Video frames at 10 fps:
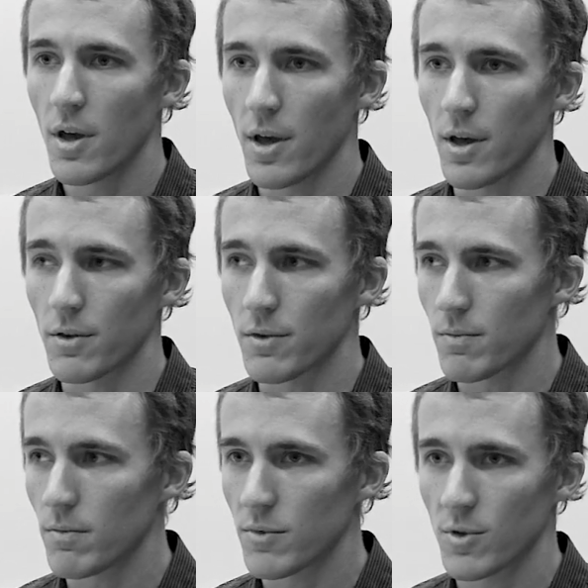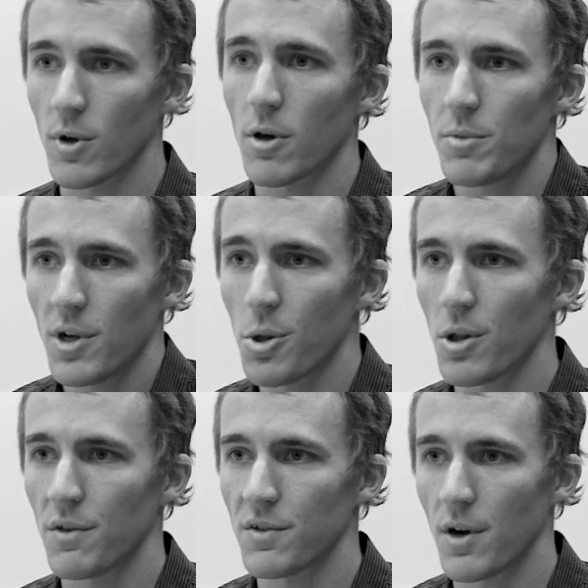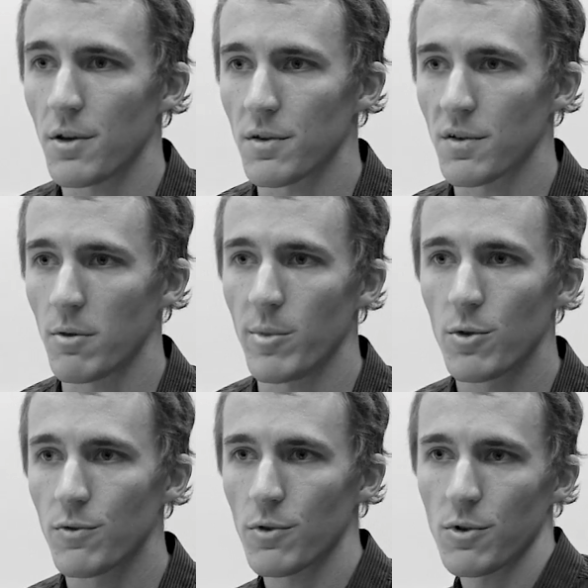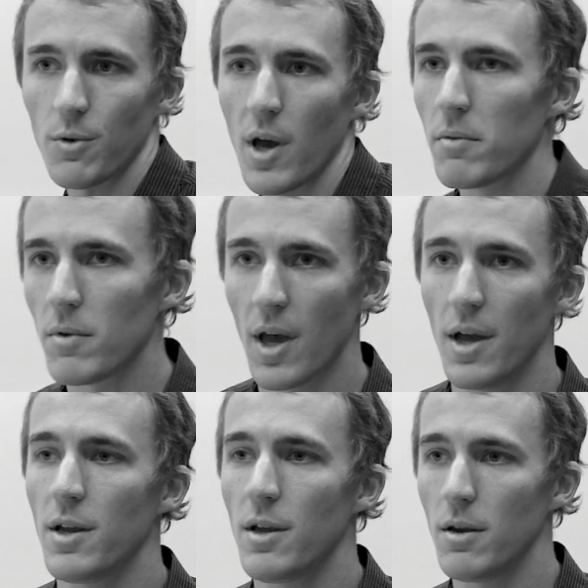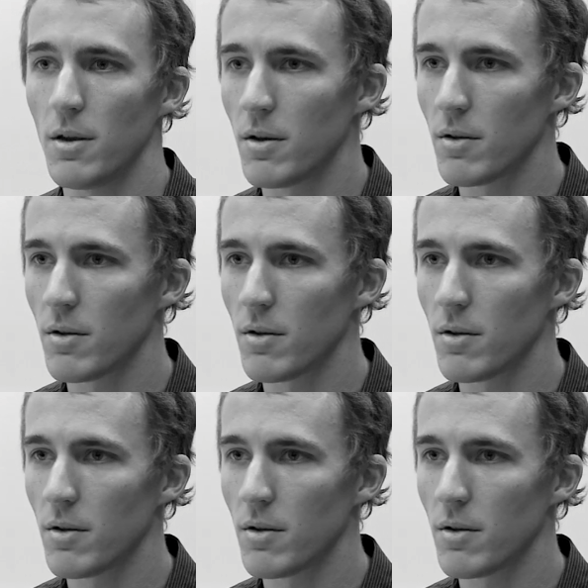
And so a computational scientist can be useful to any